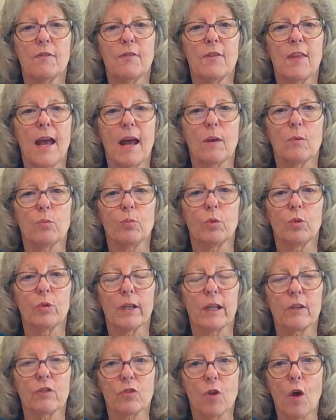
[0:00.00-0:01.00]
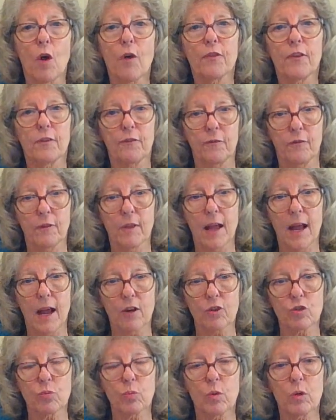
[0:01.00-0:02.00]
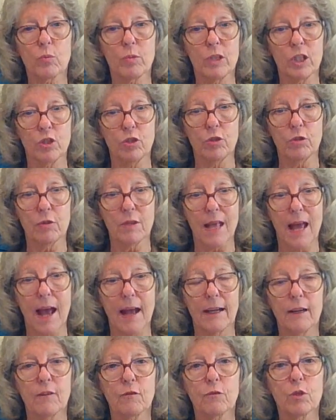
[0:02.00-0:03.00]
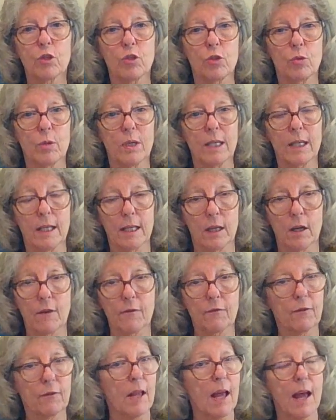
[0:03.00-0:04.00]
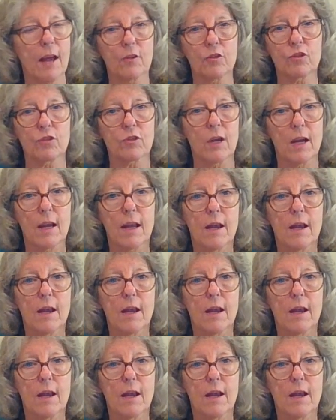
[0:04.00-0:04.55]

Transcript: that will exalt the flesh when we do that, if we're doing it in our flesh.